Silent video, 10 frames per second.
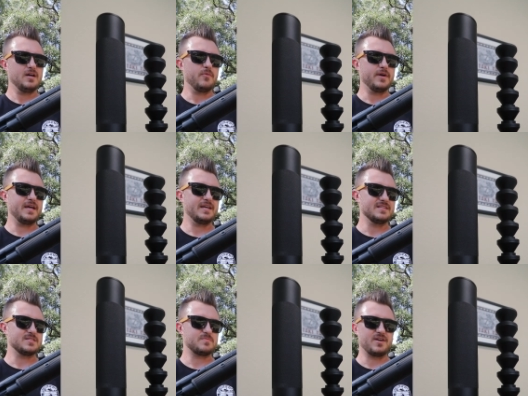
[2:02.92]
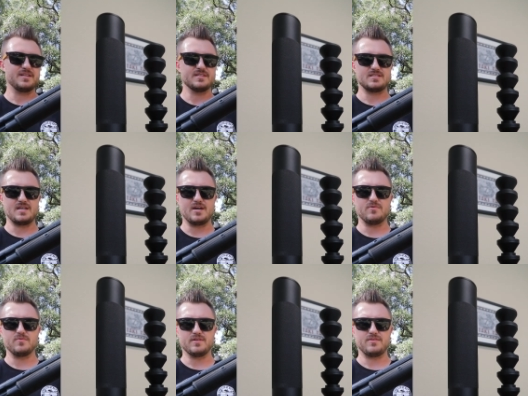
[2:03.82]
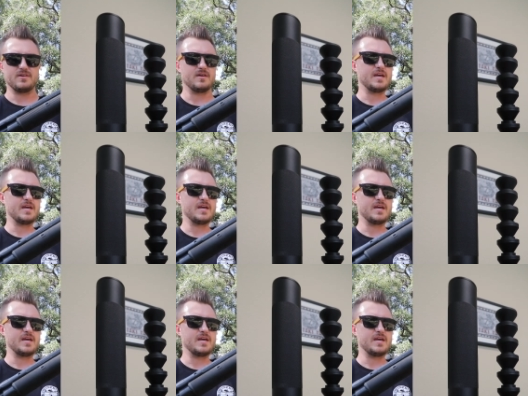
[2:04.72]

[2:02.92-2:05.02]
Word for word: I went ahead and sprayed this down with uh,